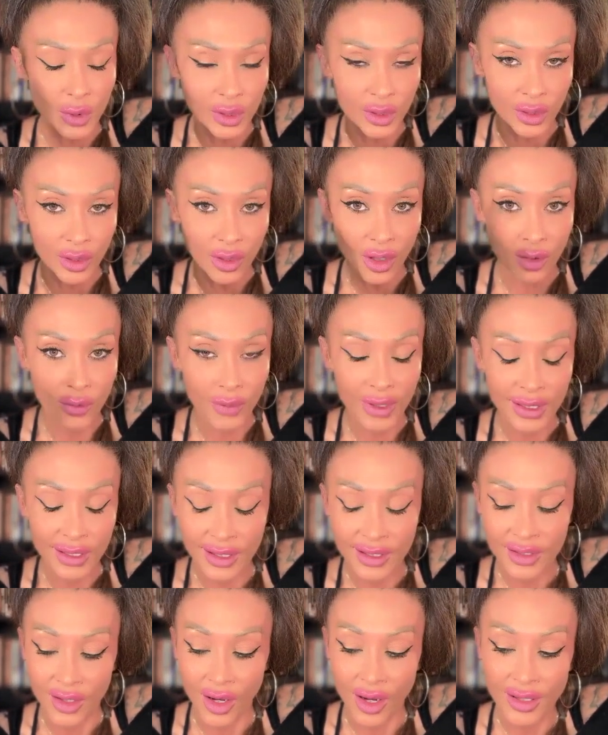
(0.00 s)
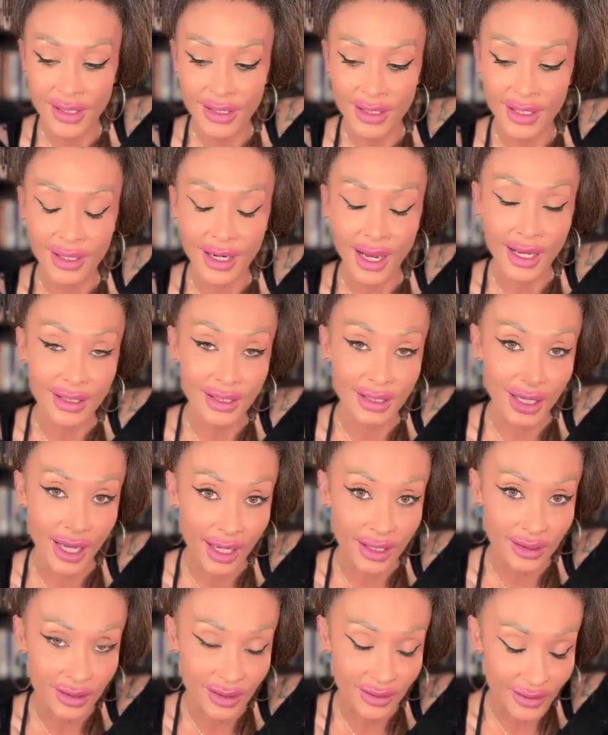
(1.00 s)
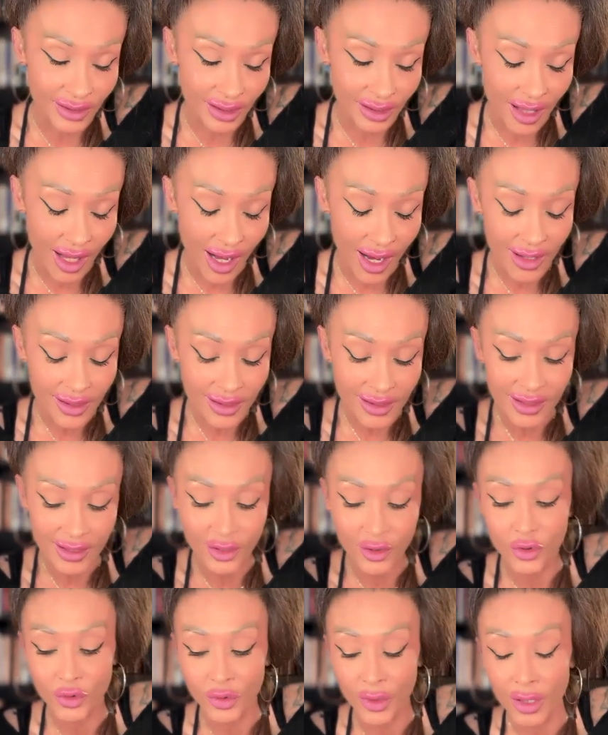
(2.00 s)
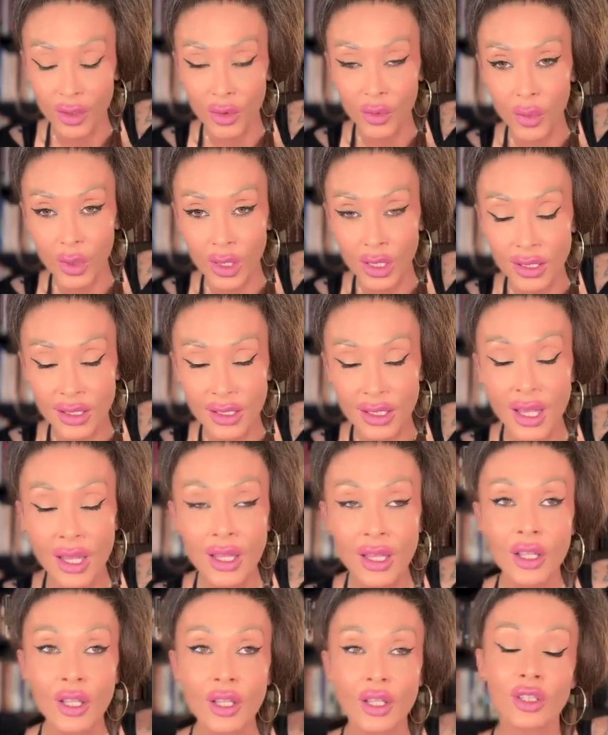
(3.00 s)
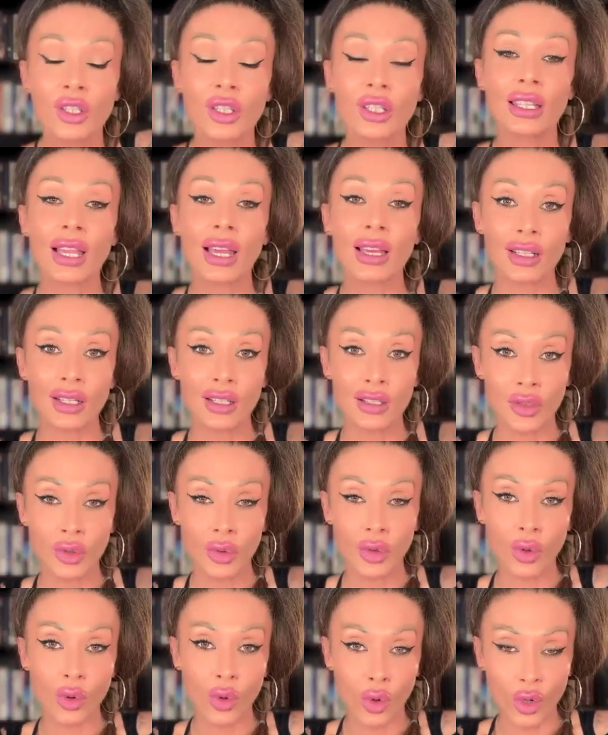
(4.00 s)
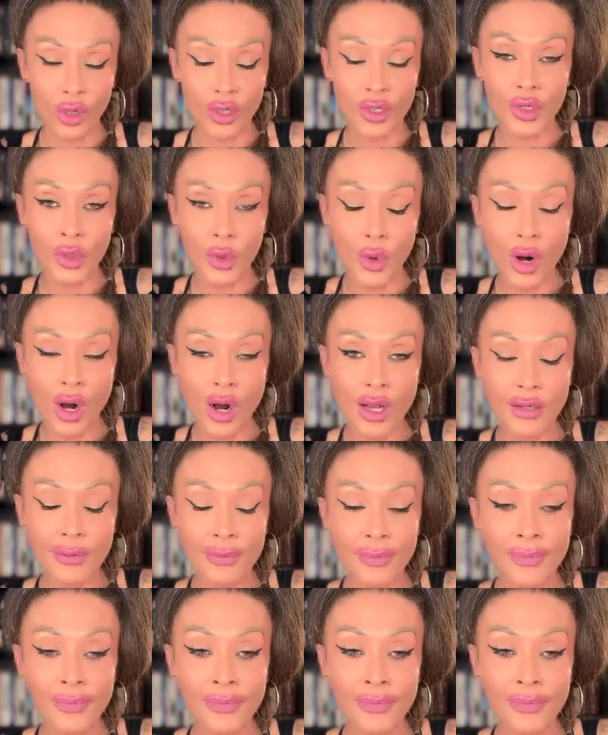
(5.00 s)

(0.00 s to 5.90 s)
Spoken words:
you're already exhausted, at the end of the class, the drill was to get into a horse squat,